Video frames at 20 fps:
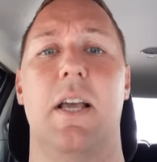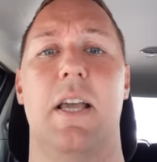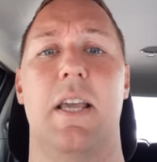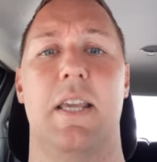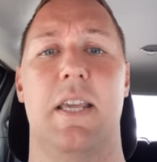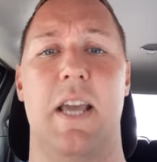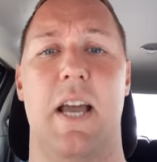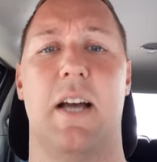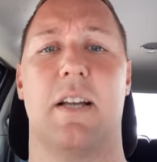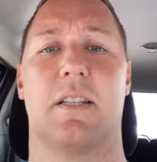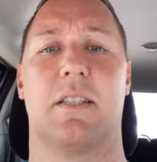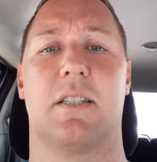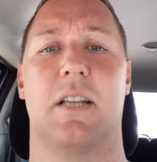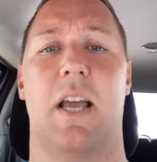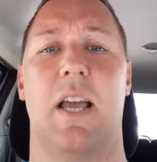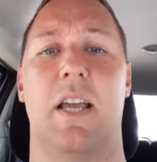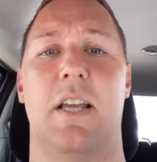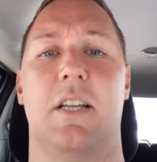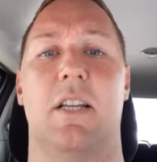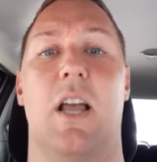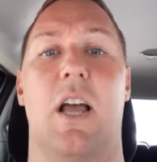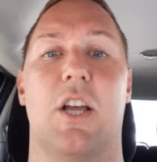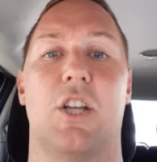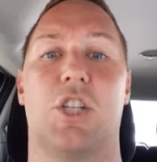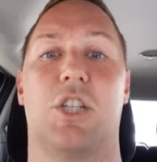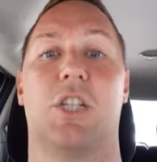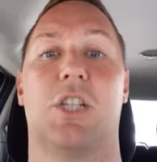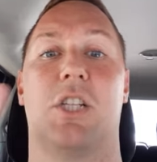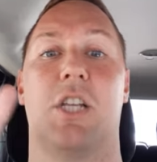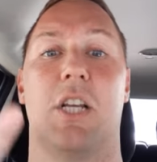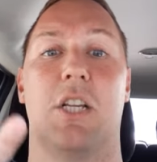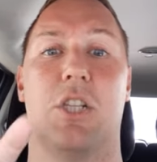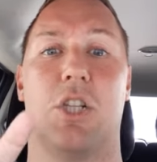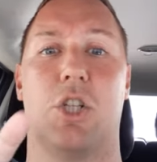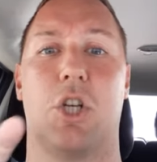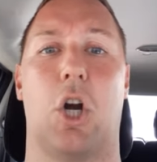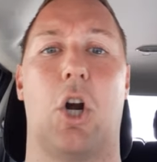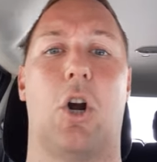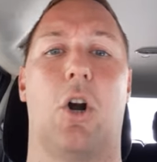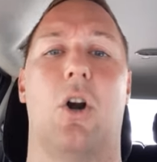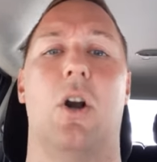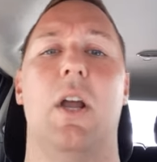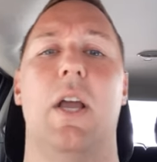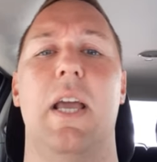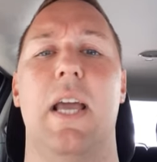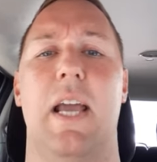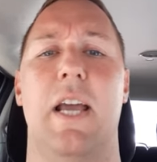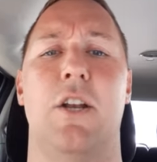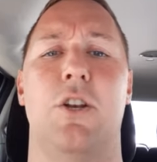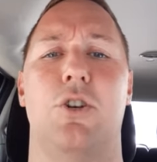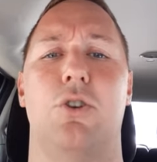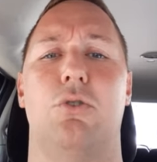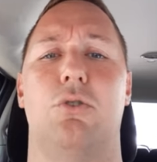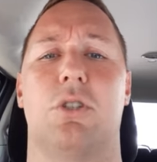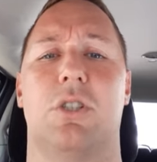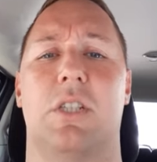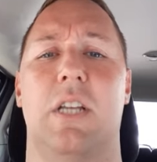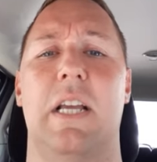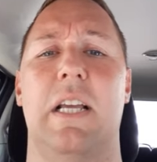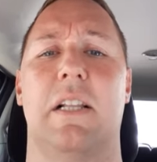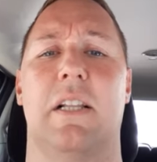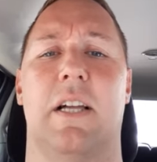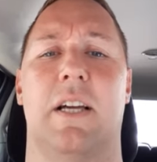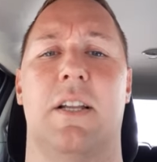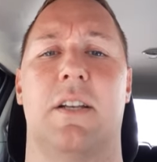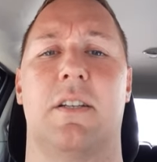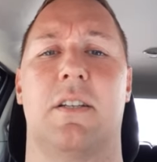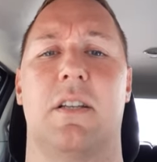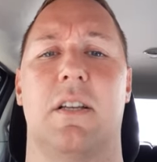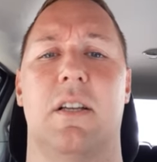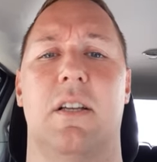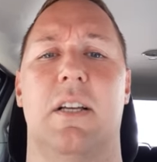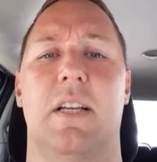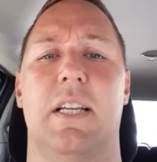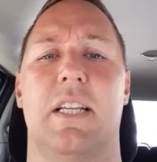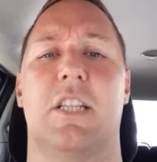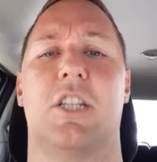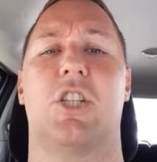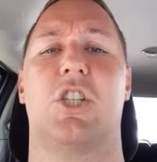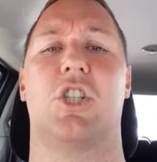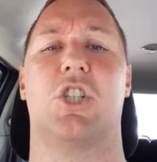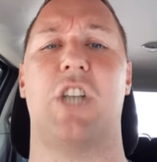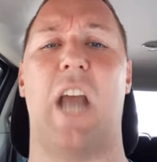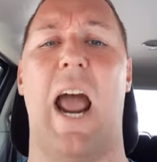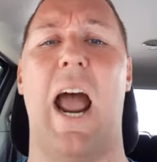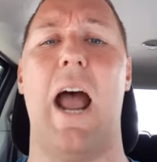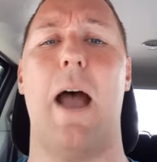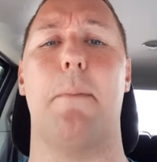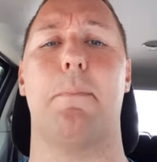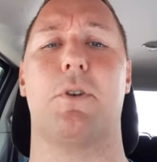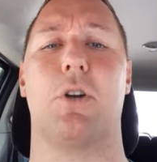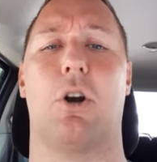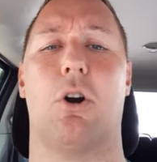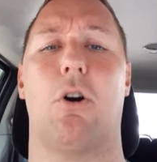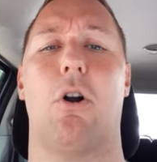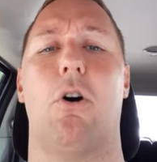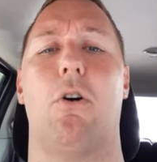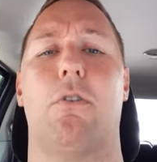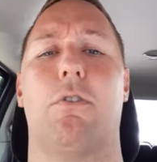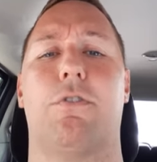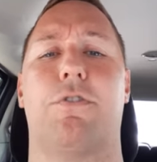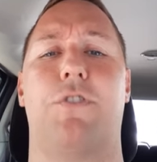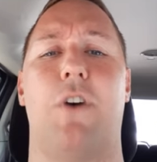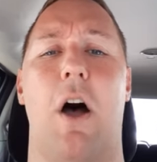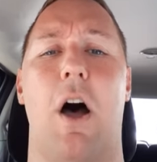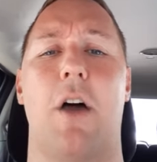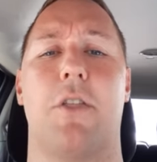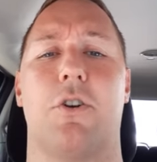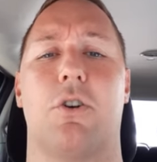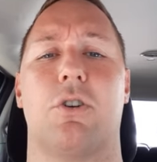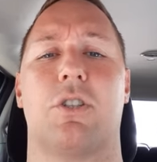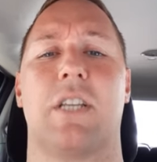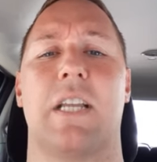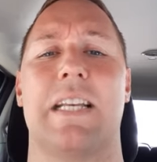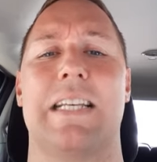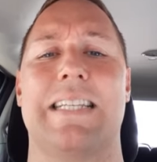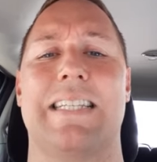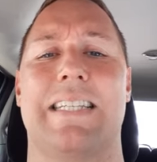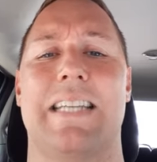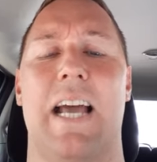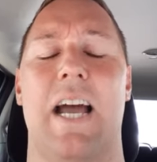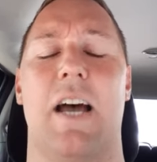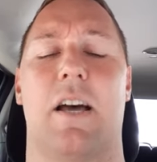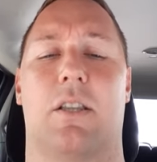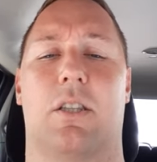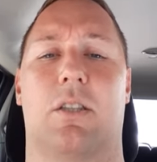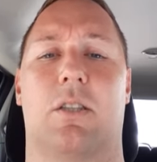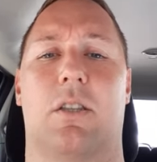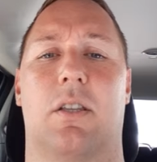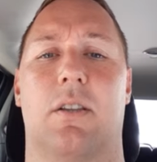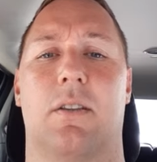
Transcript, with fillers: Yes, a sister in New Zealand stabbed her own father to death